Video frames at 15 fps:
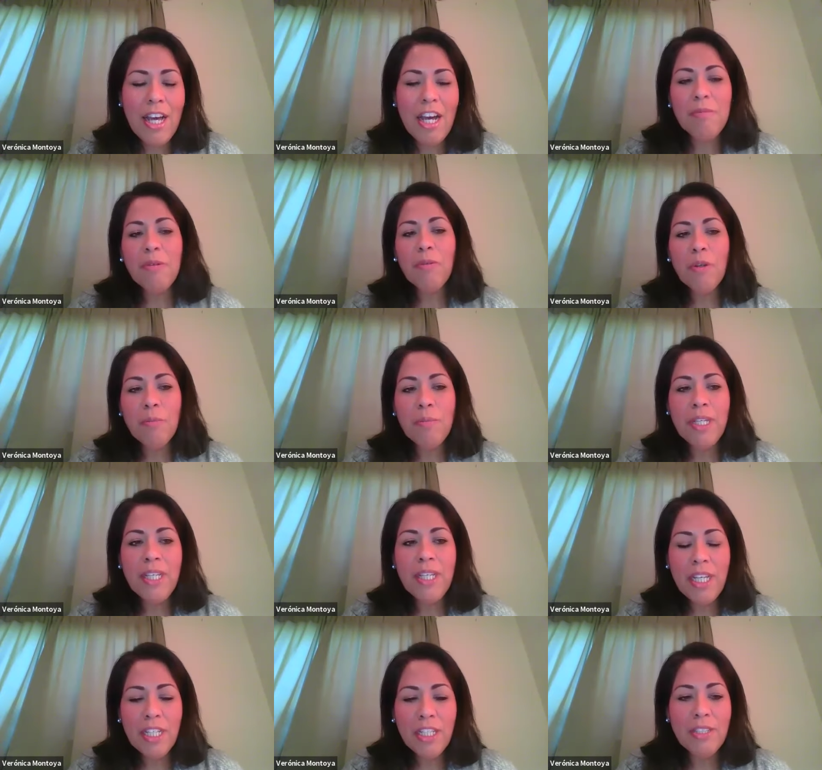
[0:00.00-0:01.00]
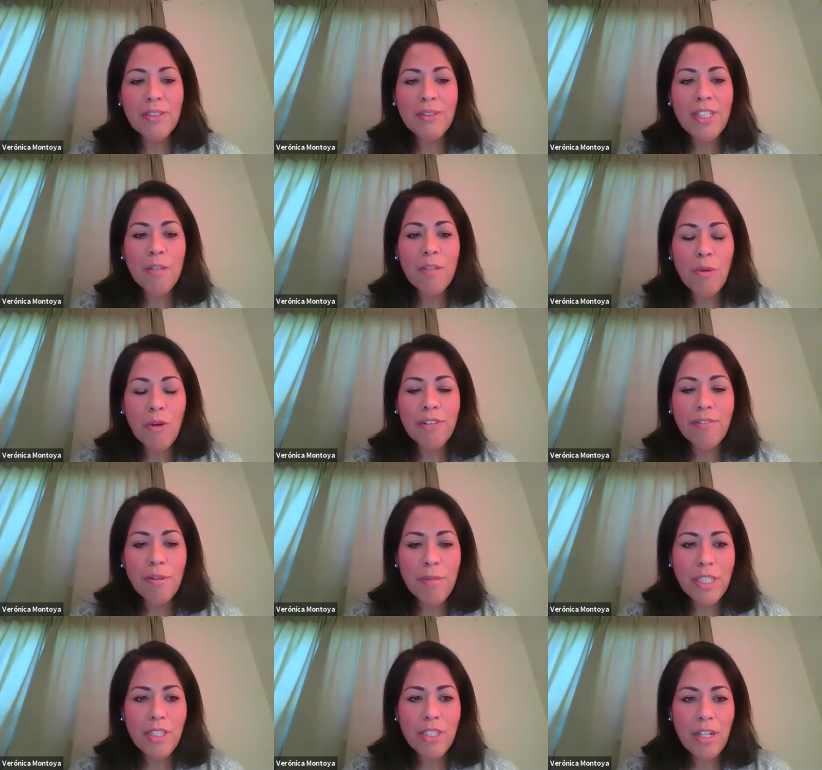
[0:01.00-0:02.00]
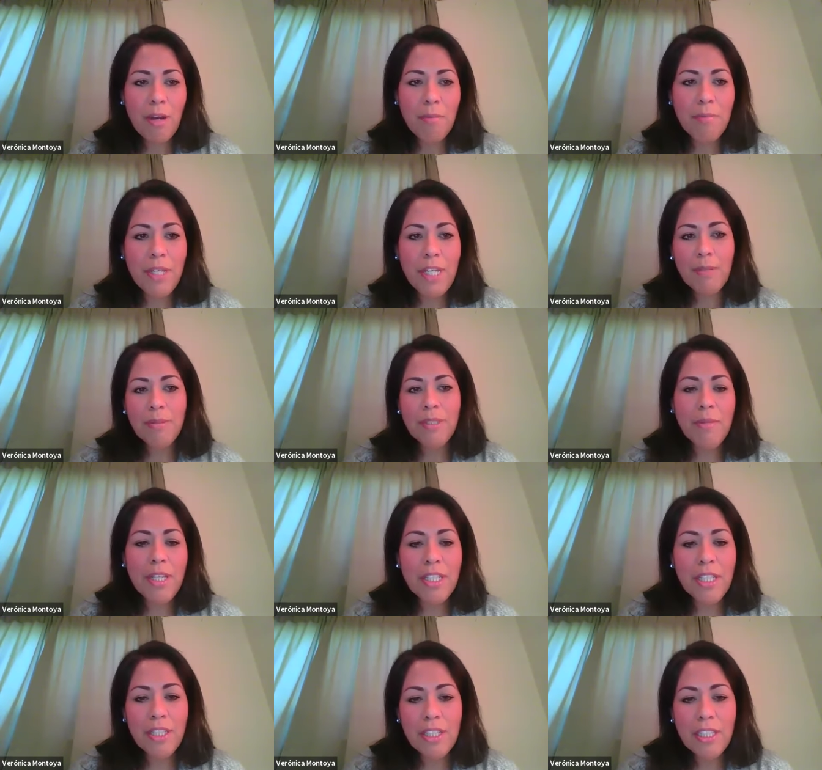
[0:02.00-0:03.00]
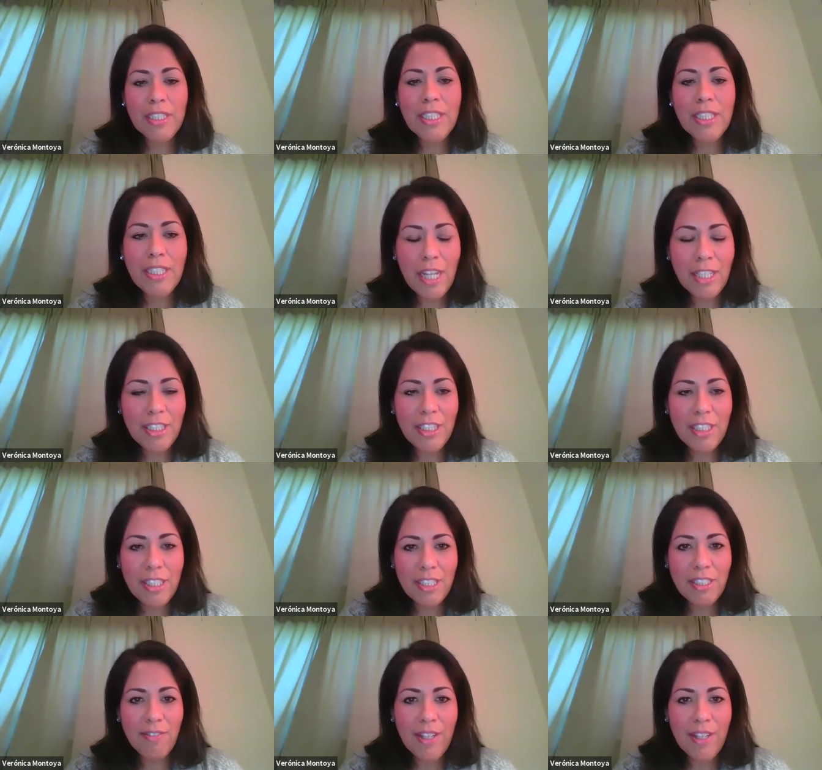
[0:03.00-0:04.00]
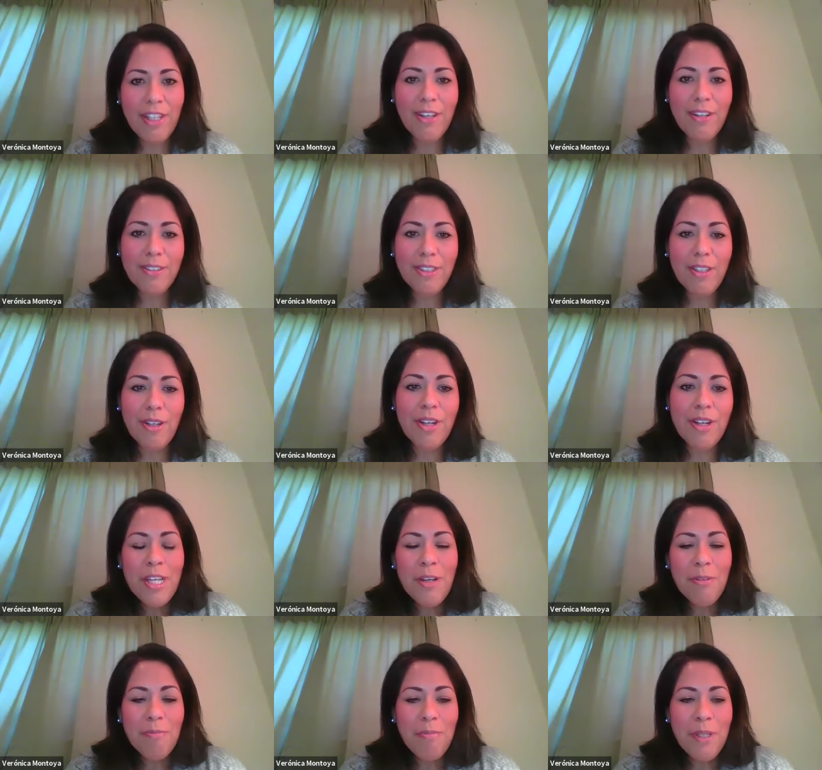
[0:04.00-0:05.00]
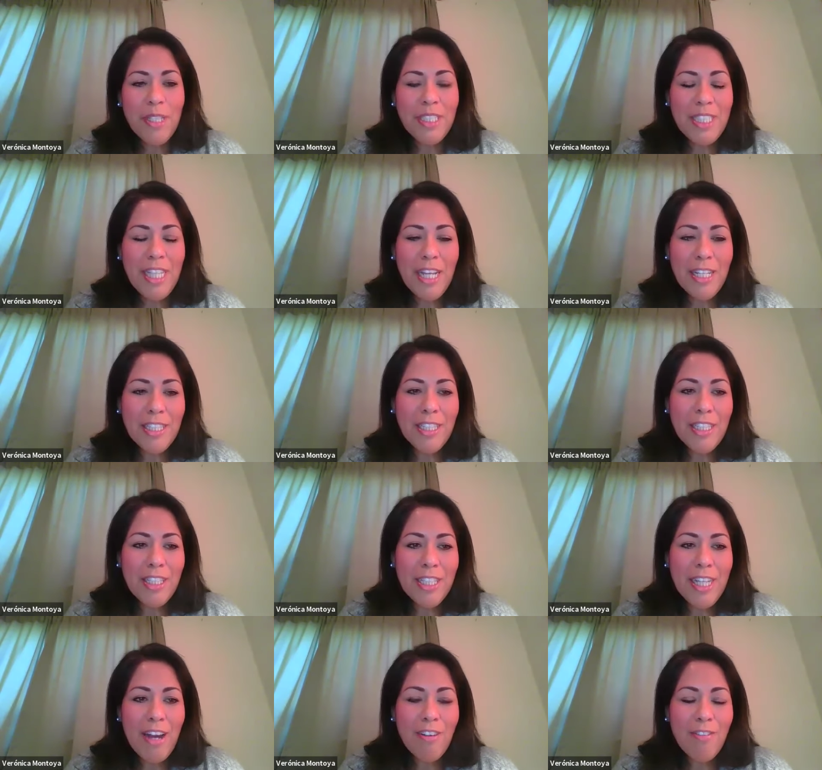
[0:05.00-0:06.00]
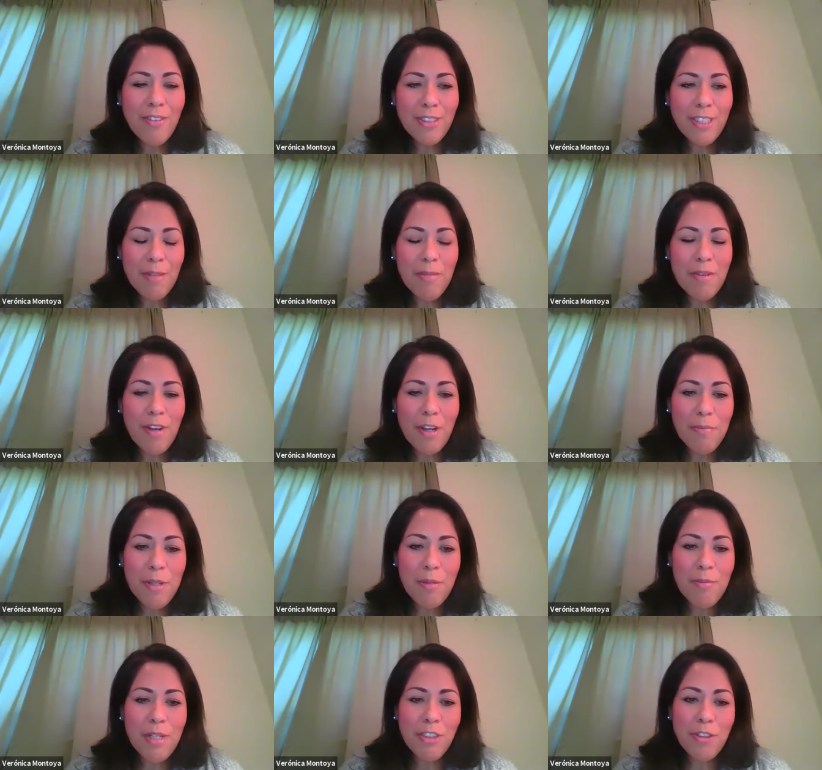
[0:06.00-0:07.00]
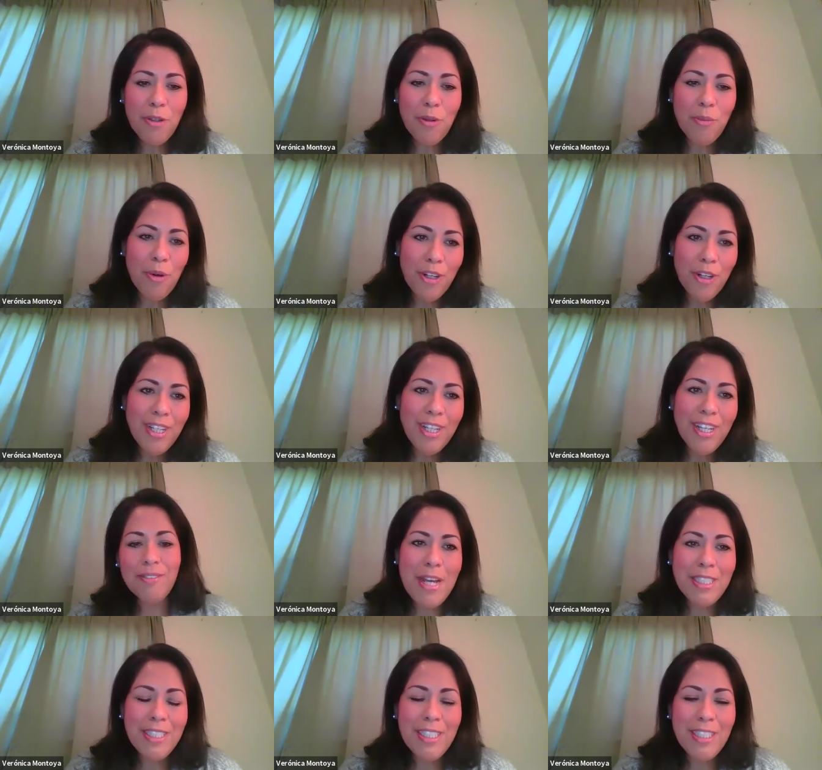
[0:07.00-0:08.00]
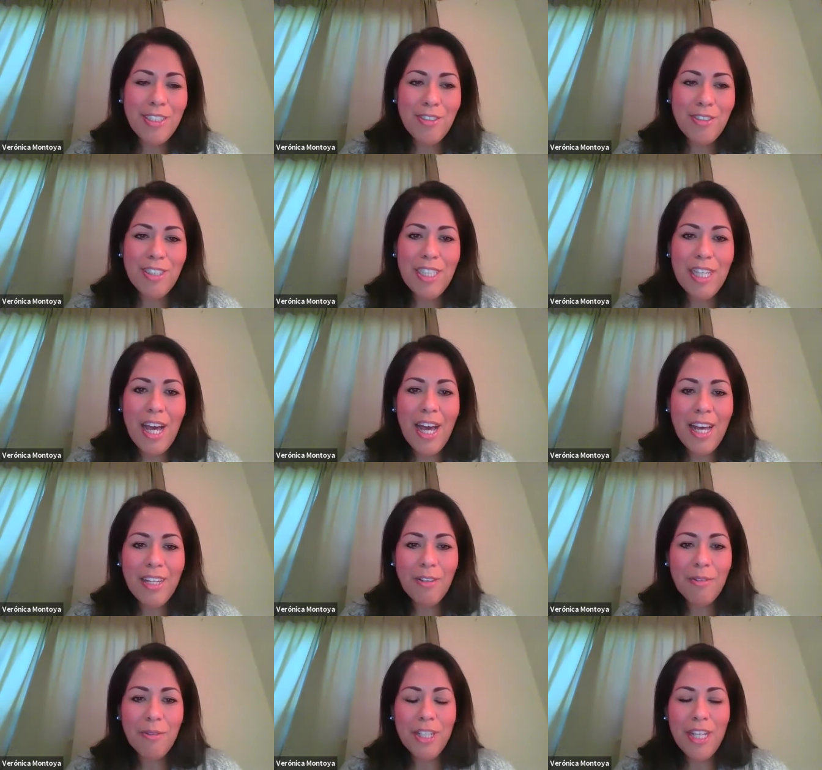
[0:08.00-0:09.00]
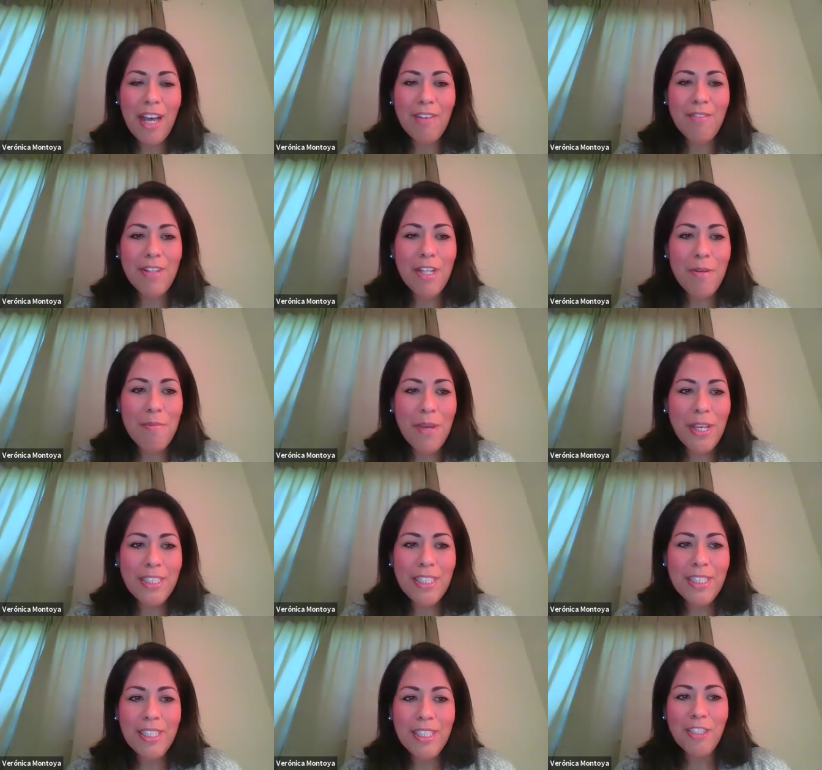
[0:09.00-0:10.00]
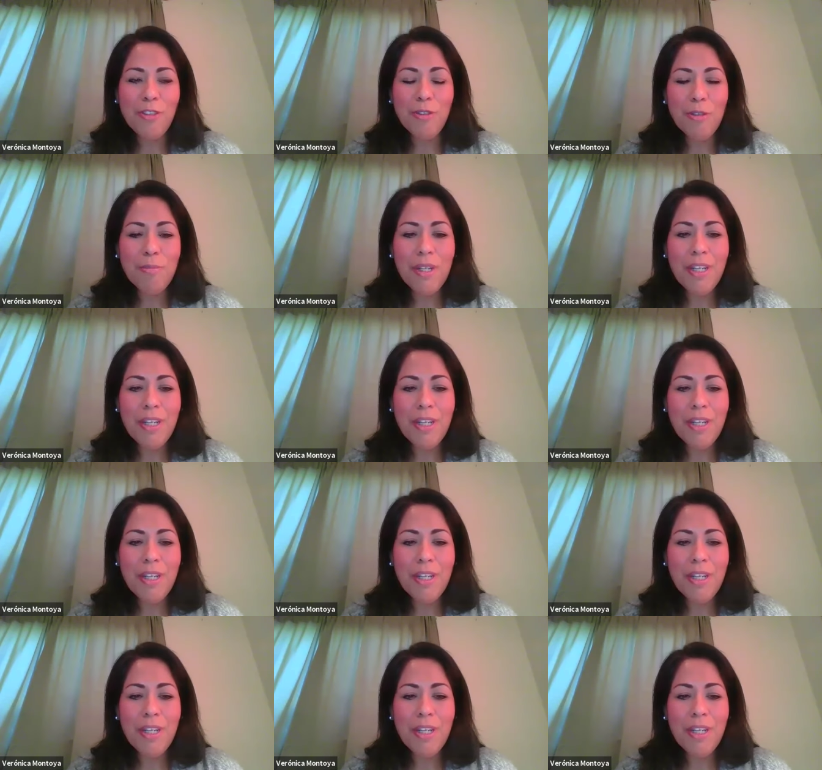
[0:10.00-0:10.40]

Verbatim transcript: um, and we'll be including more information on PEEPs in the links attached to this video. So stay on the lookout for some of our peer mentor work at CSUCI. We have an amazing troop